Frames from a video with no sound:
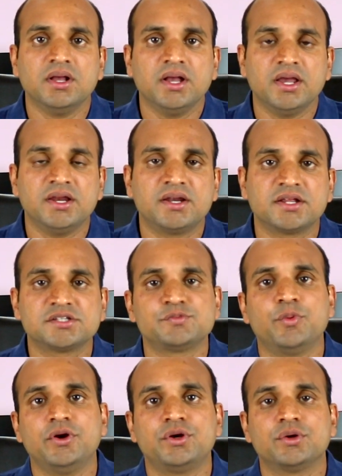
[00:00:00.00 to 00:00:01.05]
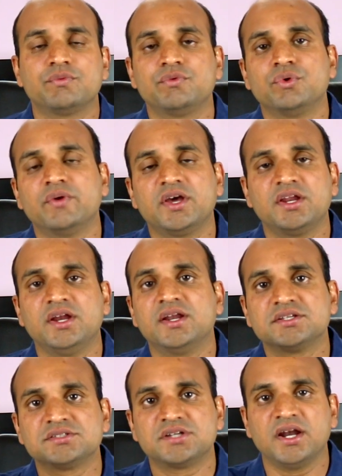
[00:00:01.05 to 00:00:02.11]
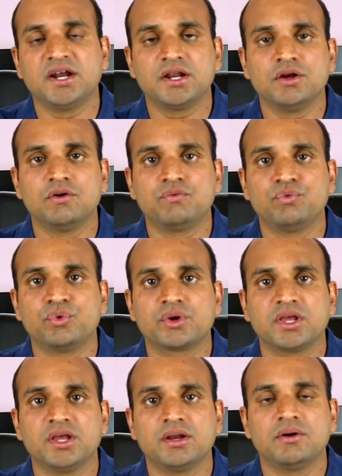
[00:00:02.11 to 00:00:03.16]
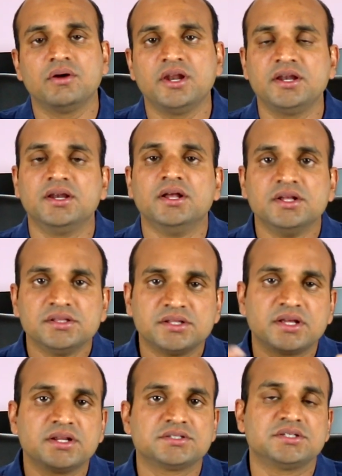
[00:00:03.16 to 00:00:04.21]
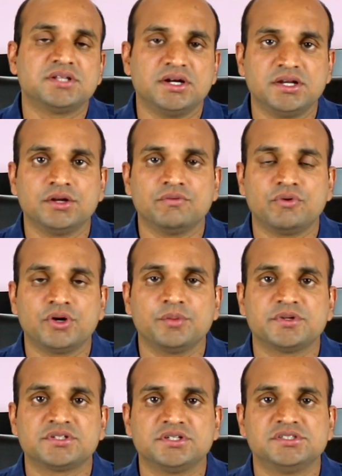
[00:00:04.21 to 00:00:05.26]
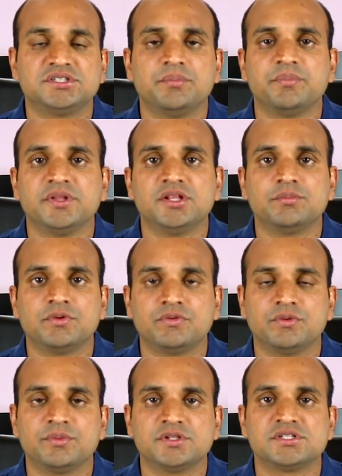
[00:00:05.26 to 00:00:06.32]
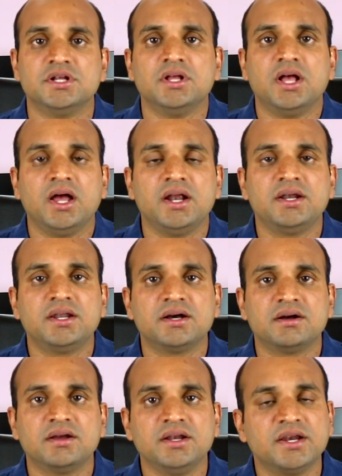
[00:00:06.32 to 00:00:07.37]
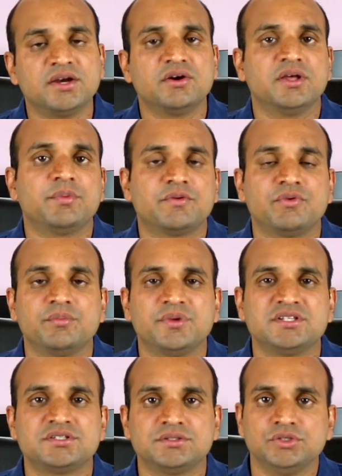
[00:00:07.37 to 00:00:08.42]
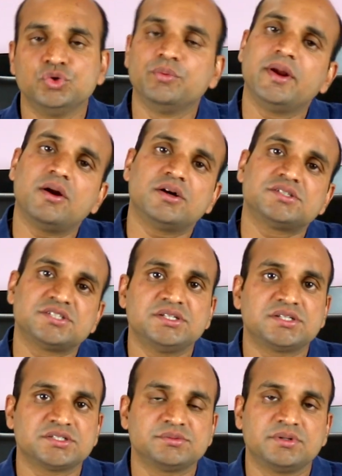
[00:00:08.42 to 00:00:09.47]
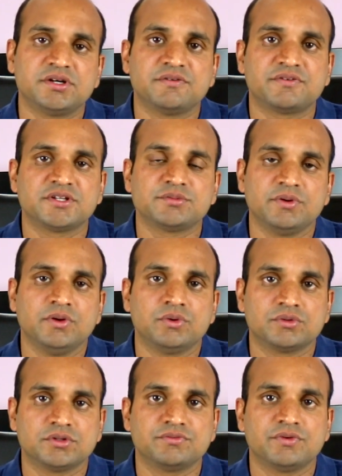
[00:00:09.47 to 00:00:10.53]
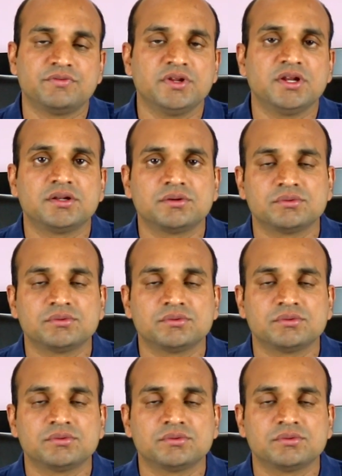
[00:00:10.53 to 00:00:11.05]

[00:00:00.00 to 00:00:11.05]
editor's point of view, where he does rendering of 4K and all, and there is a 30 to 40% jump in the performance. And in day-to-day performance, you may not see such much difference between 2015 and the